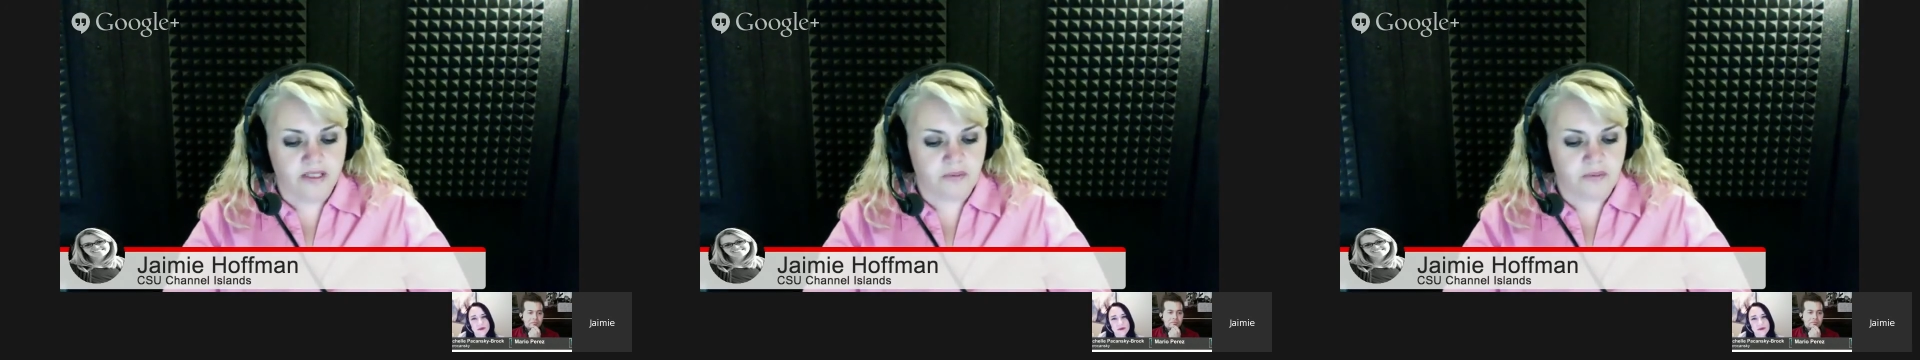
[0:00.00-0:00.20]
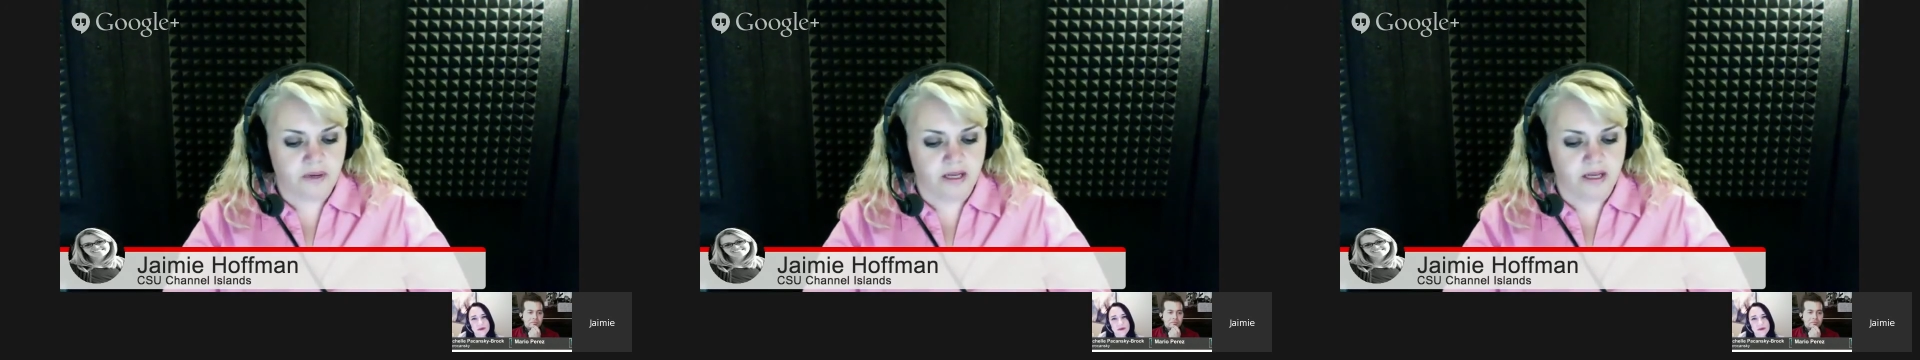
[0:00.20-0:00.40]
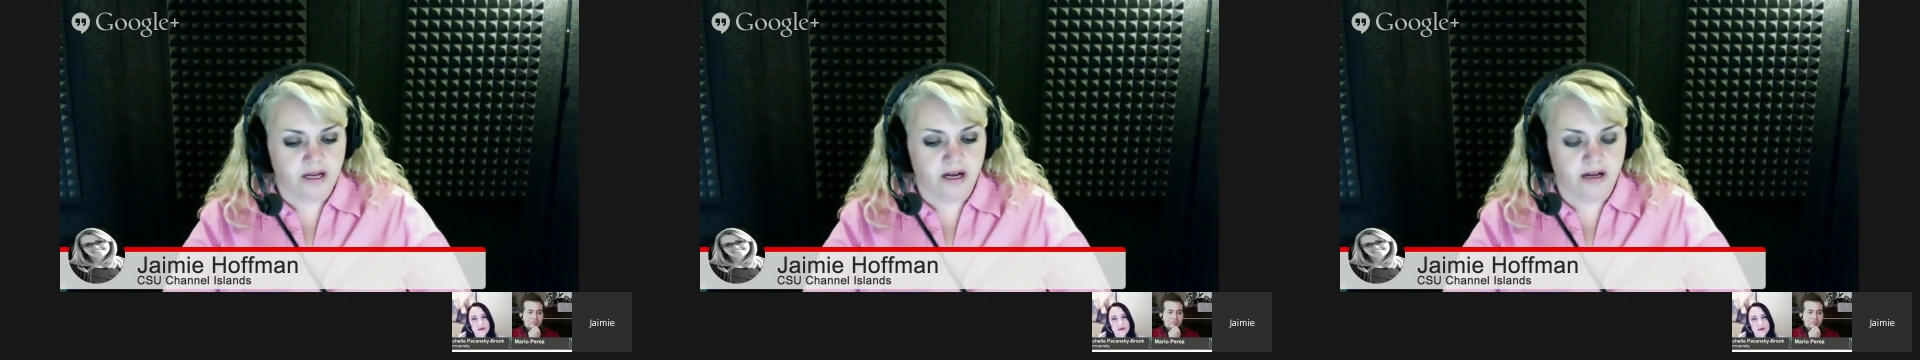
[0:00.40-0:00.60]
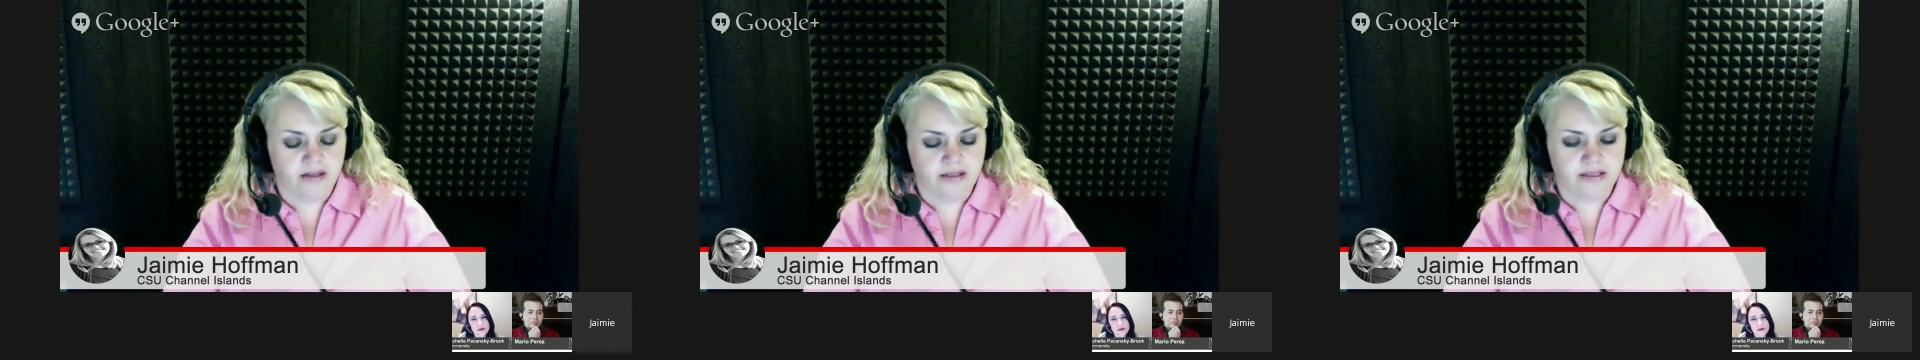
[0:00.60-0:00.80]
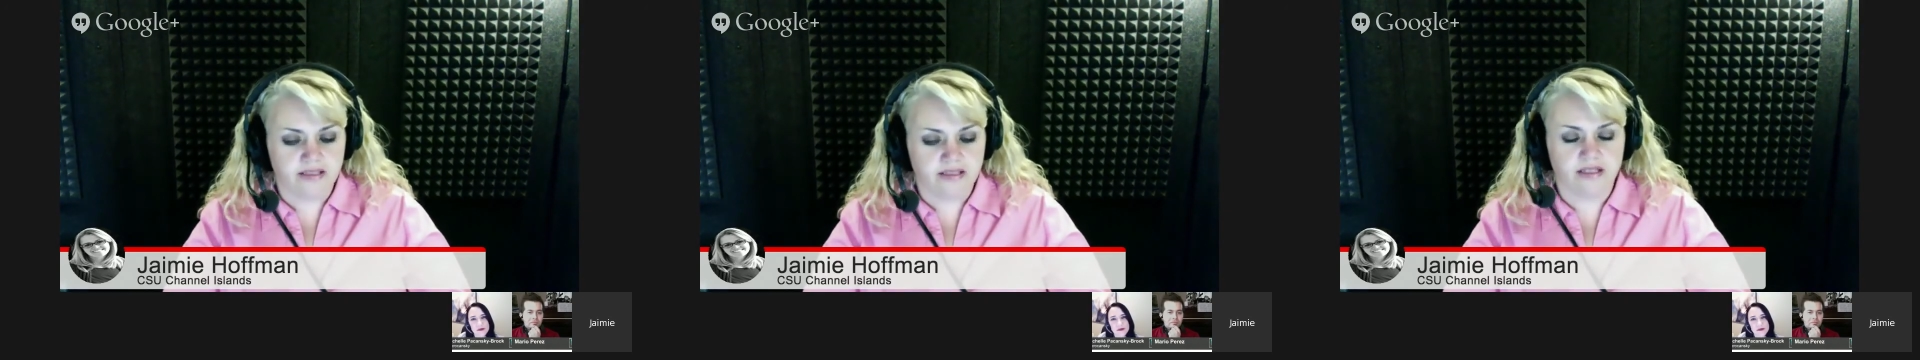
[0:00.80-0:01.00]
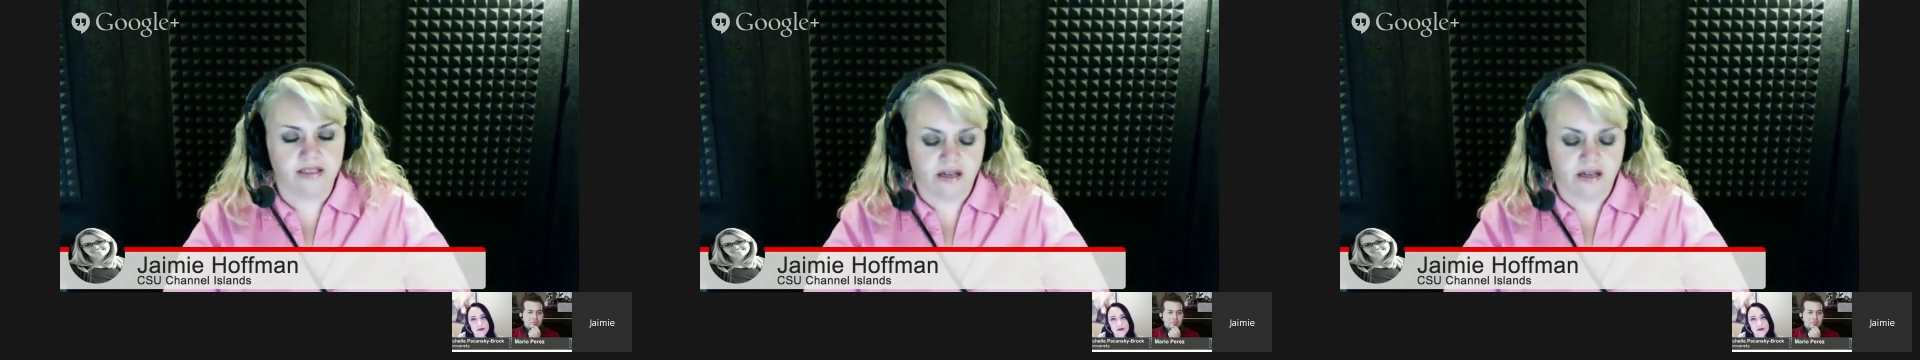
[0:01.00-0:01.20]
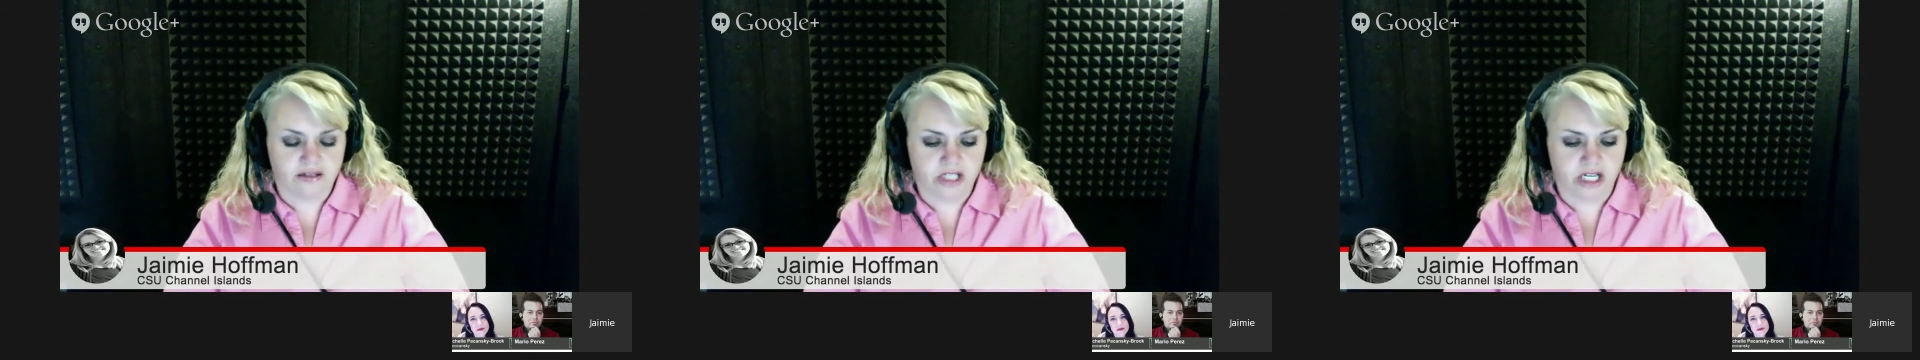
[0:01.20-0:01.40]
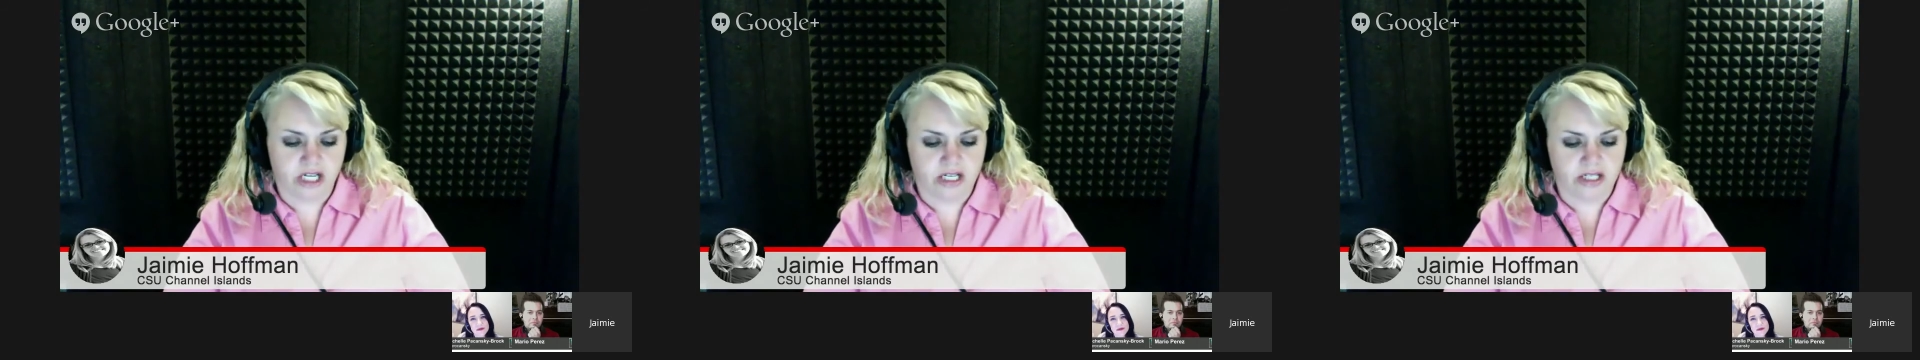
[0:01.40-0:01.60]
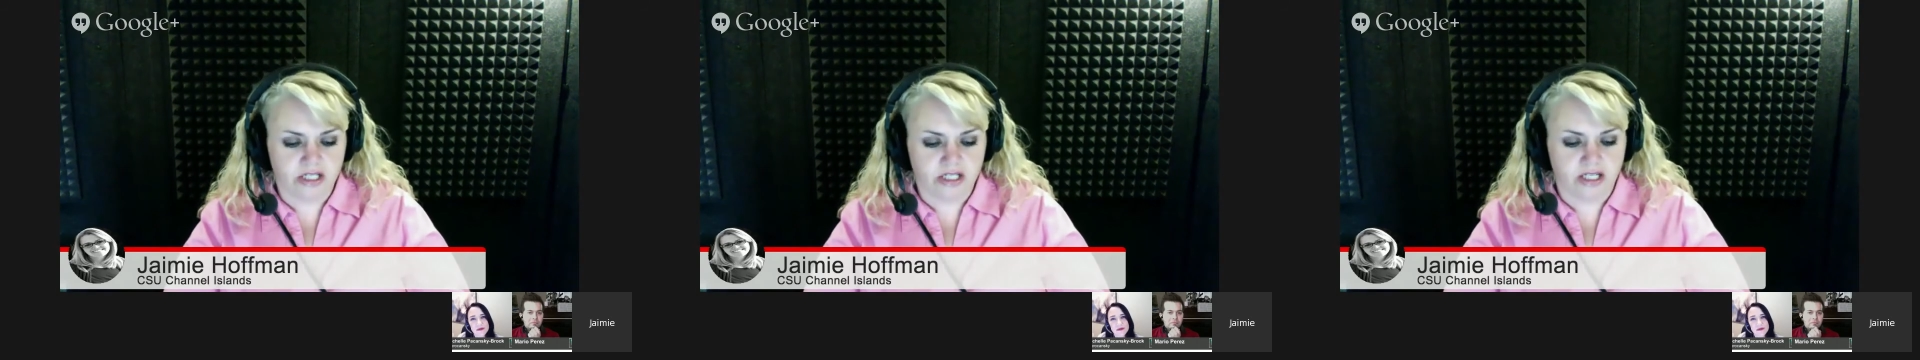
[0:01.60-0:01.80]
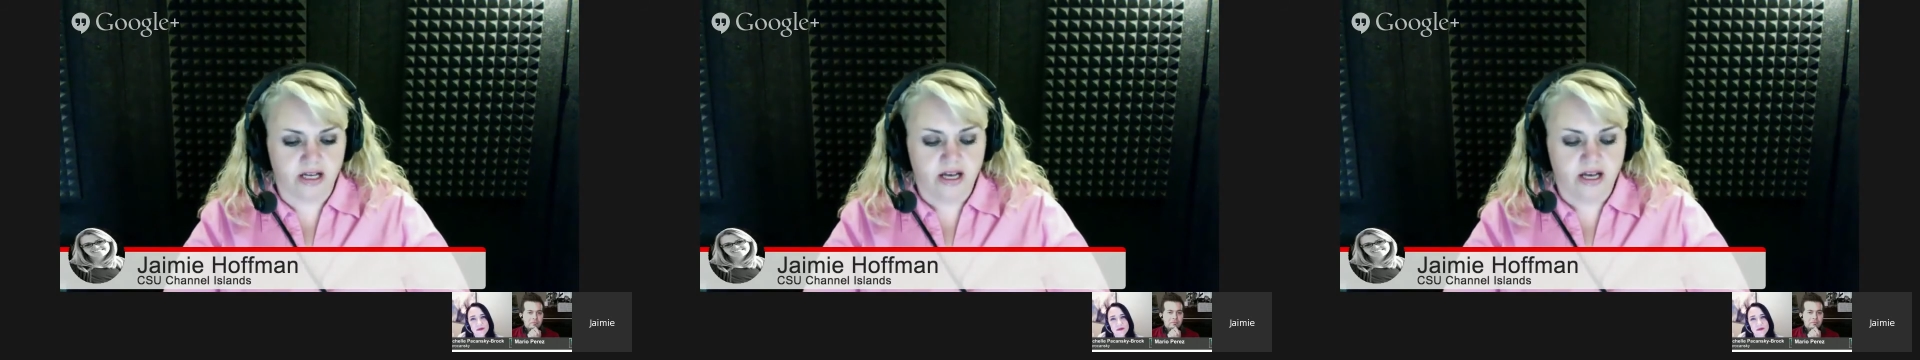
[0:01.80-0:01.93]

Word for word: pretty constant and unchanging.